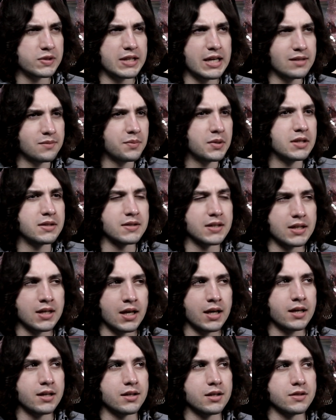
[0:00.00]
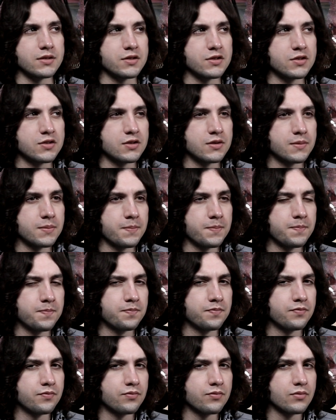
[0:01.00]
that being the case,
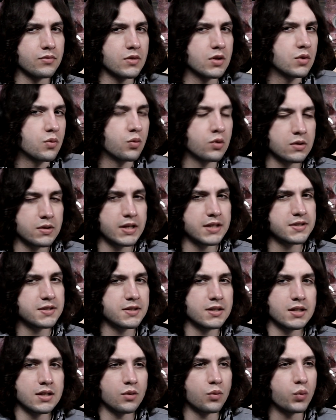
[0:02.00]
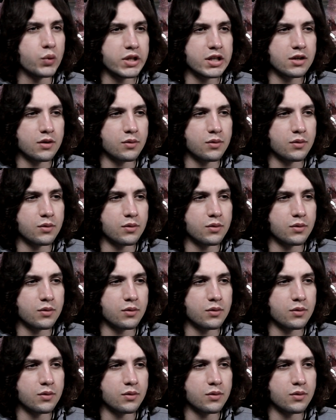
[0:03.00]
we're less than a week